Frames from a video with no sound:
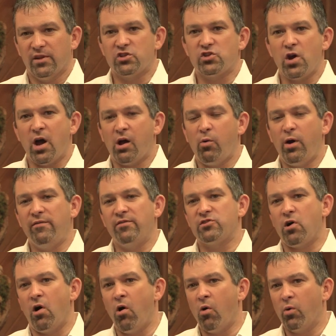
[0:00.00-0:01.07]
The Shockwave is
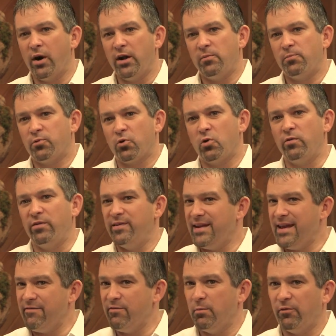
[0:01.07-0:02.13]
already proven,
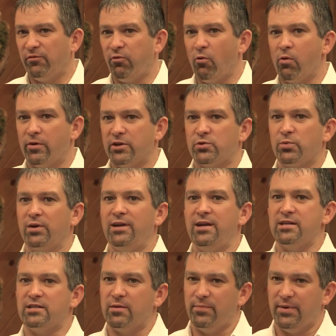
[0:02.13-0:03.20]
even before it's
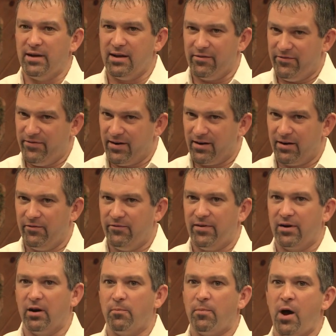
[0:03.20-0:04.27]
released, to be a very,
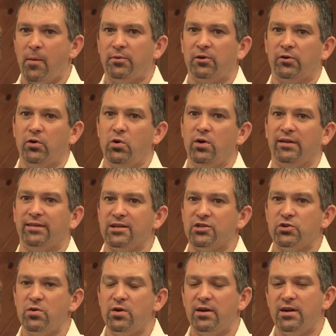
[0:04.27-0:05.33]
very popular unit. This
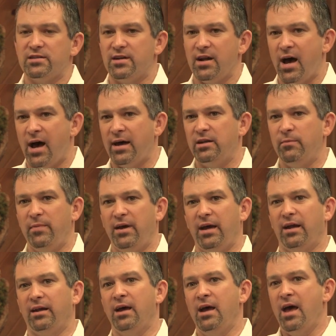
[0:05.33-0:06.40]
unit is in high
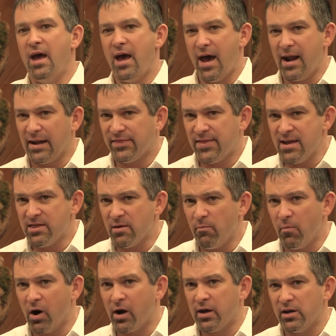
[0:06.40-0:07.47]
demand, and I think the
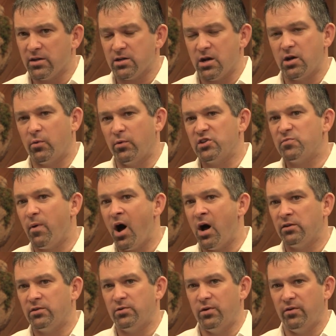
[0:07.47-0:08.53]
market is going to
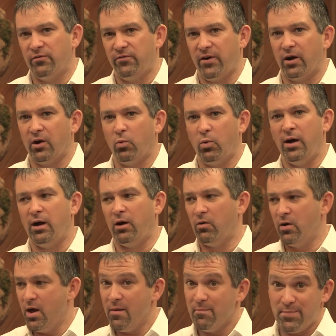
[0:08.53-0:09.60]
respond to it very well
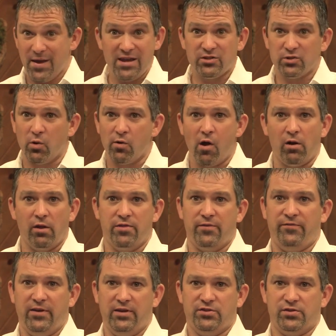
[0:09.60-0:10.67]
based on all of the
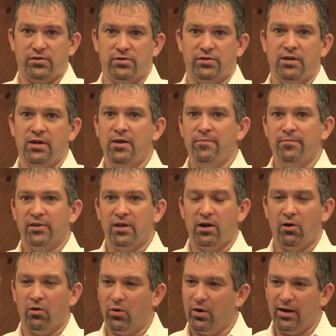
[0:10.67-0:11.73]
features. You
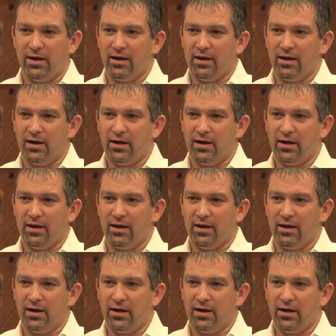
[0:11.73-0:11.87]
know,